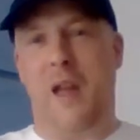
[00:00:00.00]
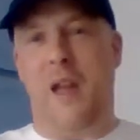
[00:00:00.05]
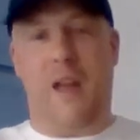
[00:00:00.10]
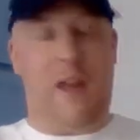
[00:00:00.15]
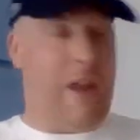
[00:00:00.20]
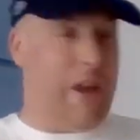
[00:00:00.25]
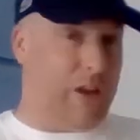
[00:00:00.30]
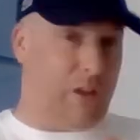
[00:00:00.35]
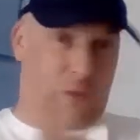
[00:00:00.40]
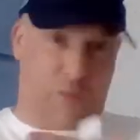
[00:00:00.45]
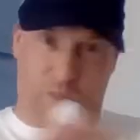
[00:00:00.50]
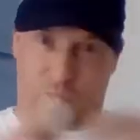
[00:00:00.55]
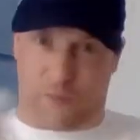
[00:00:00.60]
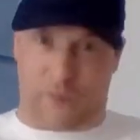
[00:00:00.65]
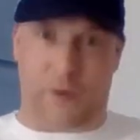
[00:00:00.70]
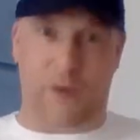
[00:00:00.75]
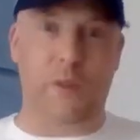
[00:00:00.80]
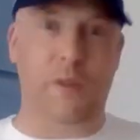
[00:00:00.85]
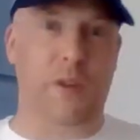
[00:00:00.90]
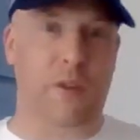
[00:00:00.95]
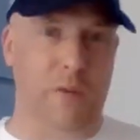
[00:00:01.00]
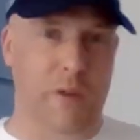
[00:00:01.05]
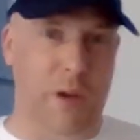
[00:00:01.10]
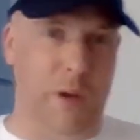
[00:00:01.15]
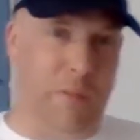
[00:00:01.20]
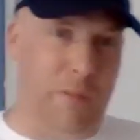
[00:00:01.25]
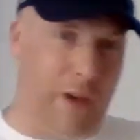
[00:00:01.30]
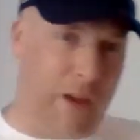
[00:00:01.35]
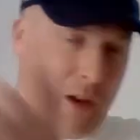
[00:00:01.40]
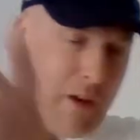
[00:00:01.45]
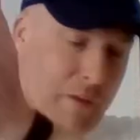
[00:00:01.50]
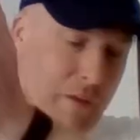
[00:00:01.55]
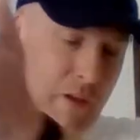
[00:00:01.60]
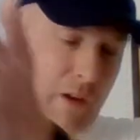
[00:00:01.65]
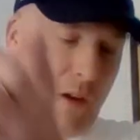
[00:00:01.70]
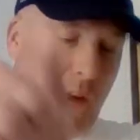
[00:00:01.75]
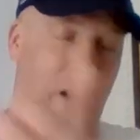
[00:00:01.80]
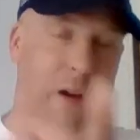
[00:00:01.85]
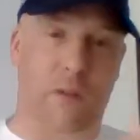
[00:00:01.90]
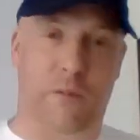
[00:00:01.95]
It's filled the room now.
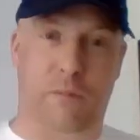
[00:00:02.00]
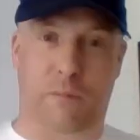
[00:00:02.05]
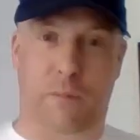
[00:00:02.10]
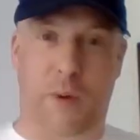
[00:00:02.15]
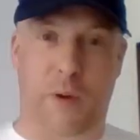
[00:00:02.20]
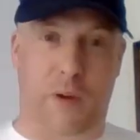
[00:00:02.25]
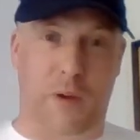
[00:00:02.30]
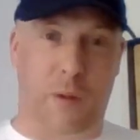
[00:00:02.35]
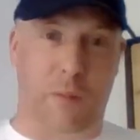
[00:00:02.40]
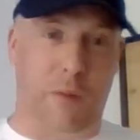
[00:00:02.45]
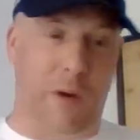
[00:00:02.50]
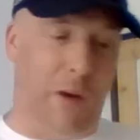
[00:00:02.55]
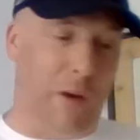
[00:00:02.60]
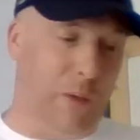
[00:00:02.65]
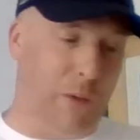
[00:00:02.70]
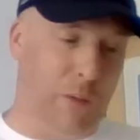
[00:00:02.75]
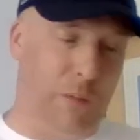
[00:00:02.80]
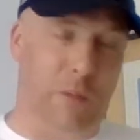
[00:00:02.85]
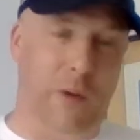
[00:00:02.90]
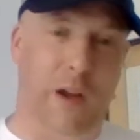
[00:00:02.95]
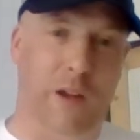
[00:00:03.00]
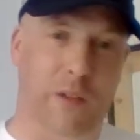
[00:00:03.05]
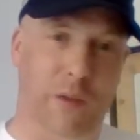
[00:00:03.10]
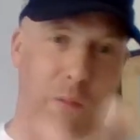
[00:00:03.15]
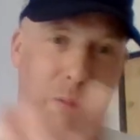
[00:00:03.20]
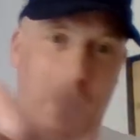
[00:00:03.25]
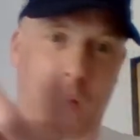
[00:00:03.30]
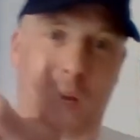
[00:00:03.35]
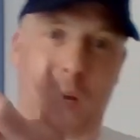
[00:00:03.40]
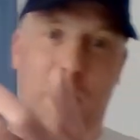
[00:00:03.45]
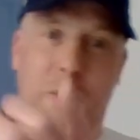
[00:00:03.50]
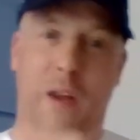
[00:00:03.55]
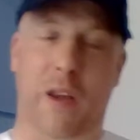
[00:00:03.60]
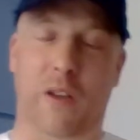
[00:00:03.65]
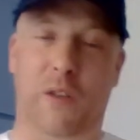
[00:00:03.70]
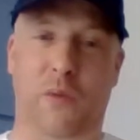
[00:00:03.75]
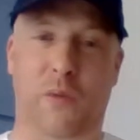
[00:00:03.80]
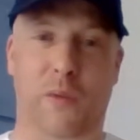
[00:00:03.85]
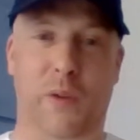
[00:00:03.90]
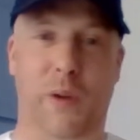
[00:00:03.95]
I've put a couple of little sprays on my arm.
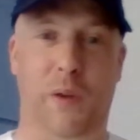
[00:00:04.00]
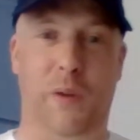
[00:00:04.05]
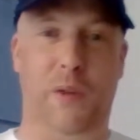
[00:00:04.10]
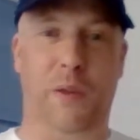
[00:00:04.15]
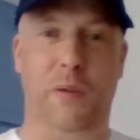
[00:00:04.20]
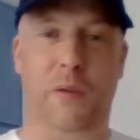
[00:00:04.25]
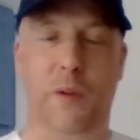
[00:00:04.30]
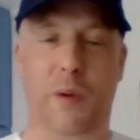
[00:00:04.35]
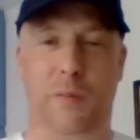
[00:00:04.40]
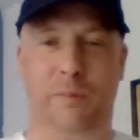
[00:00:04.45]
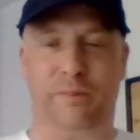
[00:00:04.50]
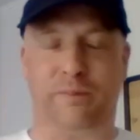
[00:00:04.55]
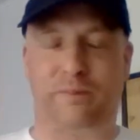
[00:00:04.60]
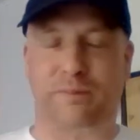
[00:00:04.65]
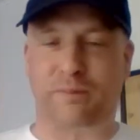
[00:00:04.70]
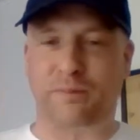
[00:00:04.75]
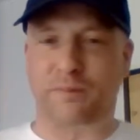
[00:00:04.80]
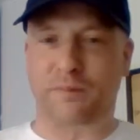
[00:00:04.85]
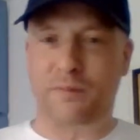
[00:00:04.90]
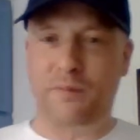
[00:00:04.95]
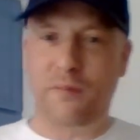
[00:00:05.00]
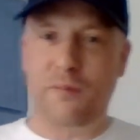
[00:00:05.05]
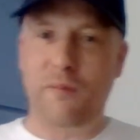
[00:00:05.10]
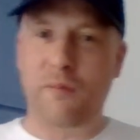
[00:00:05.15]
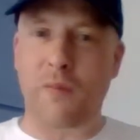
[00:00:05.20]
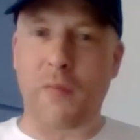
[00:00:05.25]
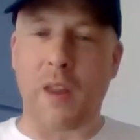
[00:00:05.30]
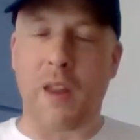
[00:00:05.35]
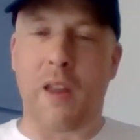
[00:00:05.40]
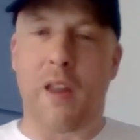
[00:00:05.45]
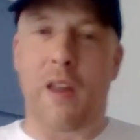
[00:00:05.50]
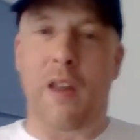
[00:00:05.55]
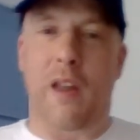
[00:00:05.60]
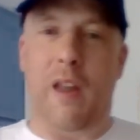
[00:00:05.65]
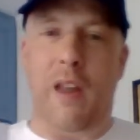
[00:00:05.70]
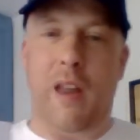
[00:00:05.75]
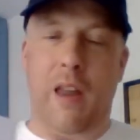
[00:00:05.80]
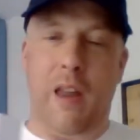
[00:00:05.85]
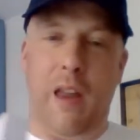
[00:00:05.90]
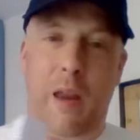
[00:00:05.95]
It's filled the room.
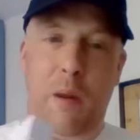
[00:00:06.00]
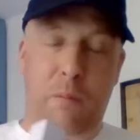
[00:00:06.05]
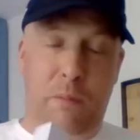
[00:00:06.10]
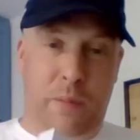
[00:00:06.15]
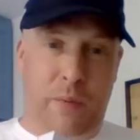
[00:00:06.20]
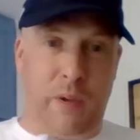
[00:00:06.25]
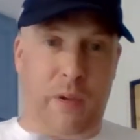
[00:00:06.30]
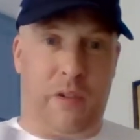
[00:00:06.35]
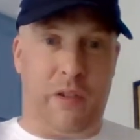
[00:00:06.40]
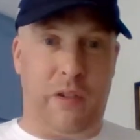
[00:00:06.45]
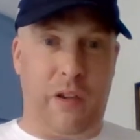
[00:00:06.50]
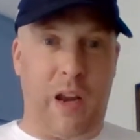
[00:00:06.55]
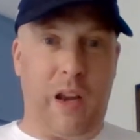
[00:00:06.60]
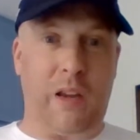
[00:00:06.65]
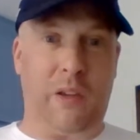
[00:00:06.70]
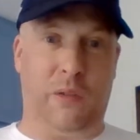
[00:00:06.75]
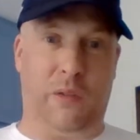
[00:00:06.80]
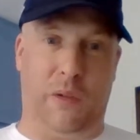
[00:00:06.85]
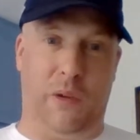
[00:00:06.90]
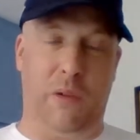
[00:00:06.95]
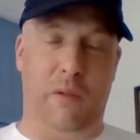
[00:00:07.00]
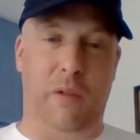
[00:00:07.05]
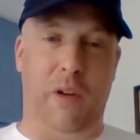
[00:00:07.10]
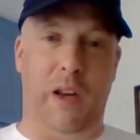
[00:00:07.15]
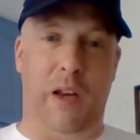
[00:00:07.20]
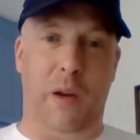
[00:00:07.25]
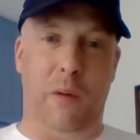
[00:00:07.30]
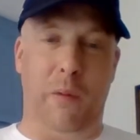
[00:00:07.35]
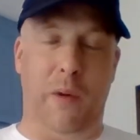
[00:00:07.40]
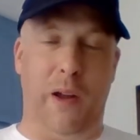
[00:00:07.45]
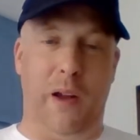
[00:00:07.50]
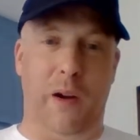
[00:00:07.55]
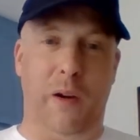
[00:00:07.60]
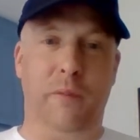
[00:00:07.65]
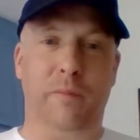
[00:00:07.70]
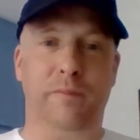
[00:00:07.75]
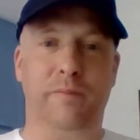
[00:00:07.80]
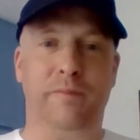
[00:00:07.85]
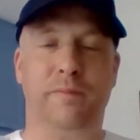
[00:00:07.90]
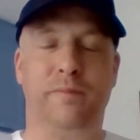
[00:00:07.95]
It projects really
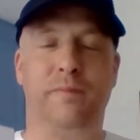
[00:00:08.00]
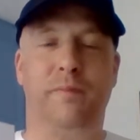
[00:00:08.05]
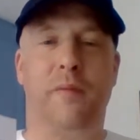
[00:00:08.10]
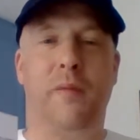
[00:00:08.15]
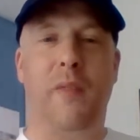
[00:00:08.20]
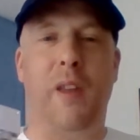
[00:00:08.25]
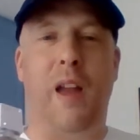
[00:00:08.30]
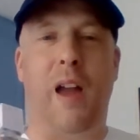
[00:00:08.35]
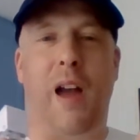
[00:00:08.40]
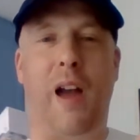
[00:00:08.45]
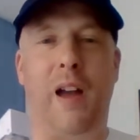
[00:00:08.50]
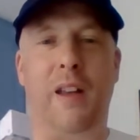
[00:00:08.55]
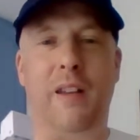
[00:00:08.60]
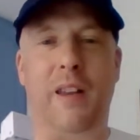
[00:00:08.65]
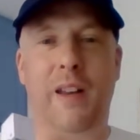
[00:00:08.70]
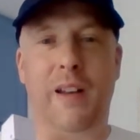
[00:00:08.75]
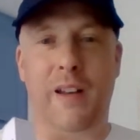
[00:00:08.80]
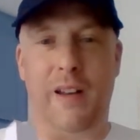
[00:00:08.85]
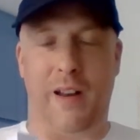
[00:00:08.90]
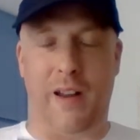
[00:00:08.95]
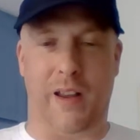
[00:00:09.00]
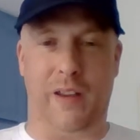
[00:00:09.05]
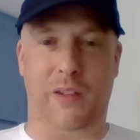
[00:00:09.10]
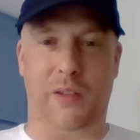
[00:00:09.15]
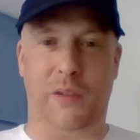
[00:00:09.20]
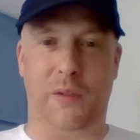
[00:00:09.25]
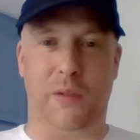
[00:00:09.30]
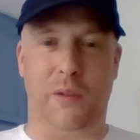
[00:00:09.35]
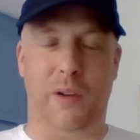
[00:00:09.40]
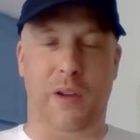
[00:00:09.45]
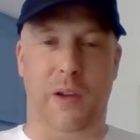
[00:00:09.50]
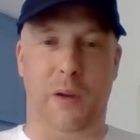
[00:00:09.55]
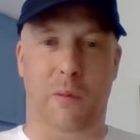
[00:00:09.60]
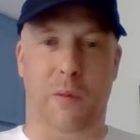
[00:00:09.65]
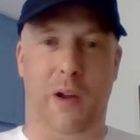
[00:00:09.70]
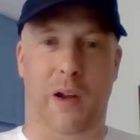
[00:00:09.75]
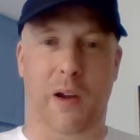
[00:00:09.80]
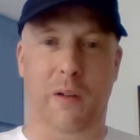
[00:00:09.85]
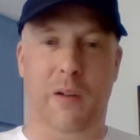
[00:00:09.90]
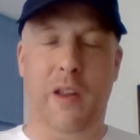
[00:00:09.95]
well and it lasts really
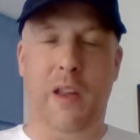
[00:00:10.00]
well.